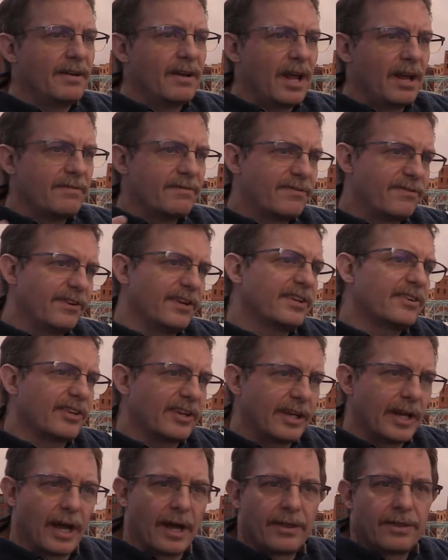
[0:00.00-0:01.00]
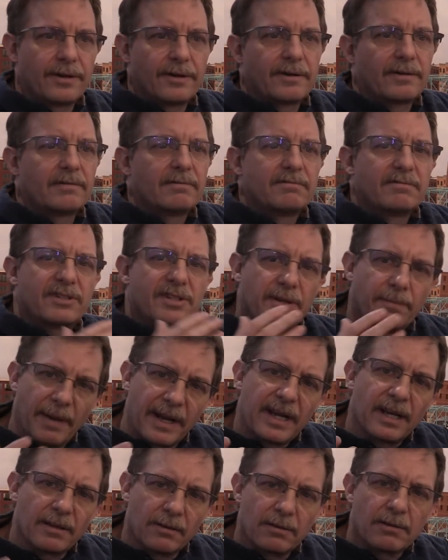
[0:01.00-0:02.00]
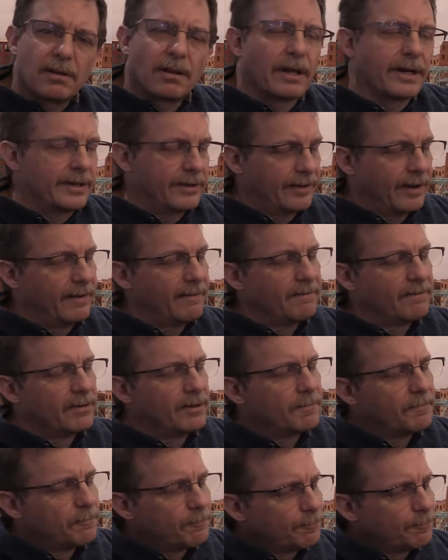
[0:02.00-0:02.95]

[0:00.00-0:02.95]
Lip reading: and fit together to make it look like Denver?